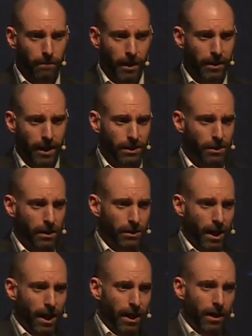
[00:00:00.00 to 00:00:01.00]
And yes, there is a
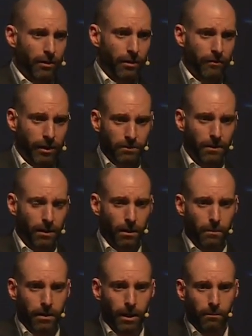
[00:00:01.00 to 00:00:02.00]
higher investment in the
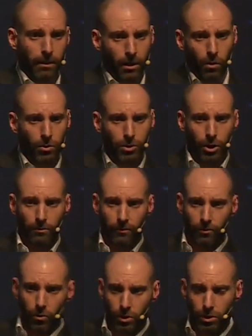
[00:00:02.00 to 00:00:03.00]
beginning, but long term, of
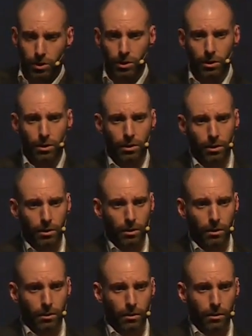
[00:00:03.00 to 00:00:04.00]
course,
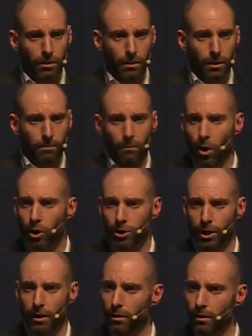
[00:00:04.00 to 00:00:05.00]
the
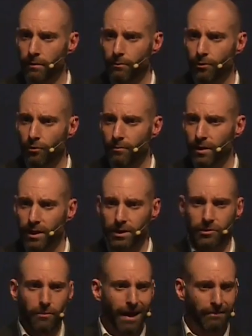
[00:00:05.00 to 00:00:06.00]
marginal improvement is
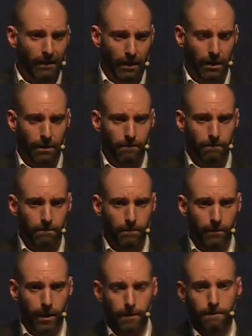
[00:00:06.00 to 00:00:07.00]
dramatic,
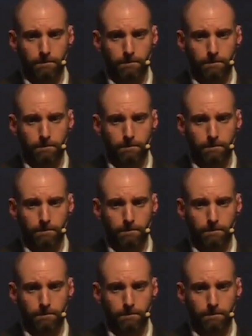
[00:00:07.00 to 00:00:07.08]
right?